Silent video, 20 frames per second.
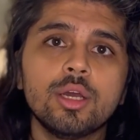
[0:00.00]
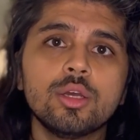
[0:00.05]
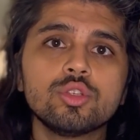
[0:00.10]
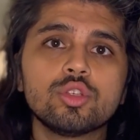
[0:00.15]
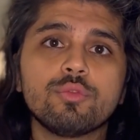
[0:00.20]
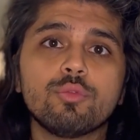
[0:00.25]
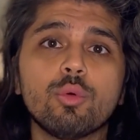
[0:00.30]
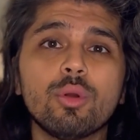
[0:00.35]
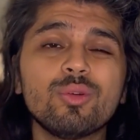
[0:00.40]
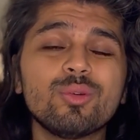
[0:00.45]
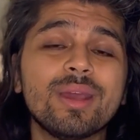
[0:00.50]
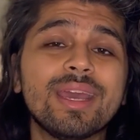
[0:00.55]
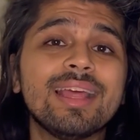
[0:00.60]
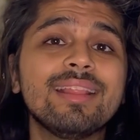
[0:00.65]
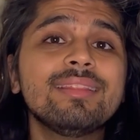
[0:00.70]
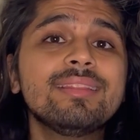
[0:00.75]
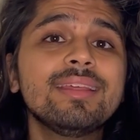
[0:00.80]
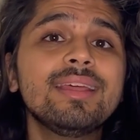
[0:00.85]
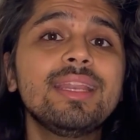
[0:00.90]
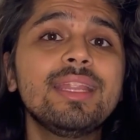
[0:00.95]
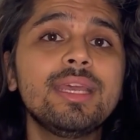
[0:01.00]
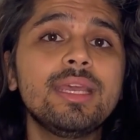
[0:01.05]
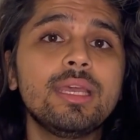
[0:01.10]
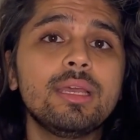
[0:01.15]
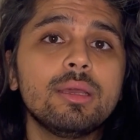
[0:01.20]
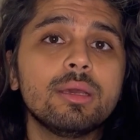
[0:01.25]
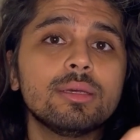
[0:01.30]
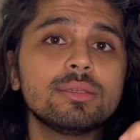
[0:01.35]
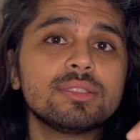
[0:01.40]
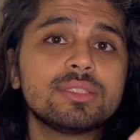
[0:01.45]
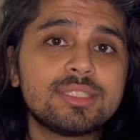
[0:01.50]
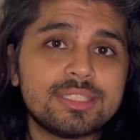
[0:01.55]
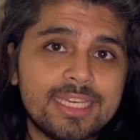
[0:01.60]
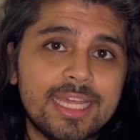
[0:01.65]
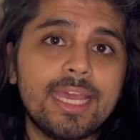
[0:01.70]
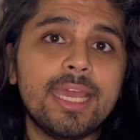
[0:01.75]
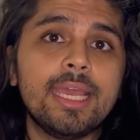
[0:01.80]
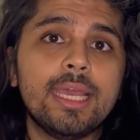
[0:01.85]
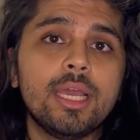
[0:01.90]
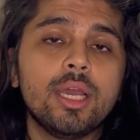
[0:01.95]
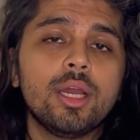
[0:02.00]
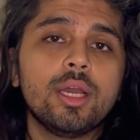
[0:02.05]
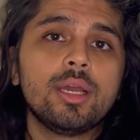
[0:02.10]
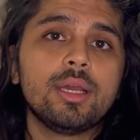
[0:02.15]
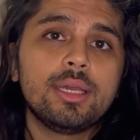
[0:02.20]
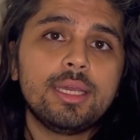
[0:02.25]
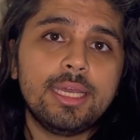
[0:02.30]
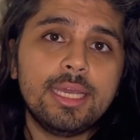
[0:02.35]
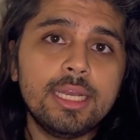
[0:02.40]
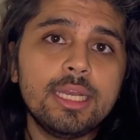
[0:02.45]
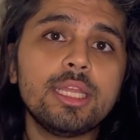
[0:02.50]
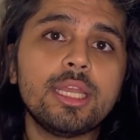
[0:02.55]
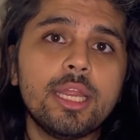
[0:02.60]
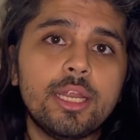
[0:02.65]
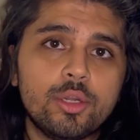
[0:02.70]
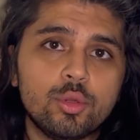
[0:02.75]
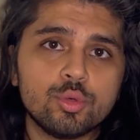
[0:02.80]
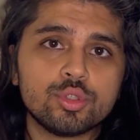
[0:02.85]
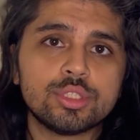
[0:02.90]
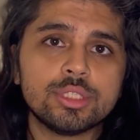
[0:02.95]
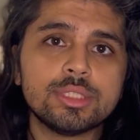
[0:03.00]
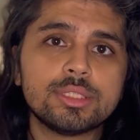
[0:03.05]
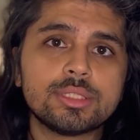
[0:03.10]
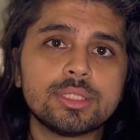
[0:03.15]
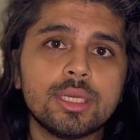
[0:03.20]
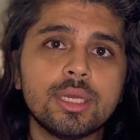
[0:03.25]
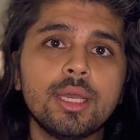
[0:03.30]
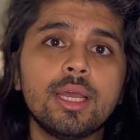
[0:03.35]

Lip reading: So if you want to healthily stay in ketosis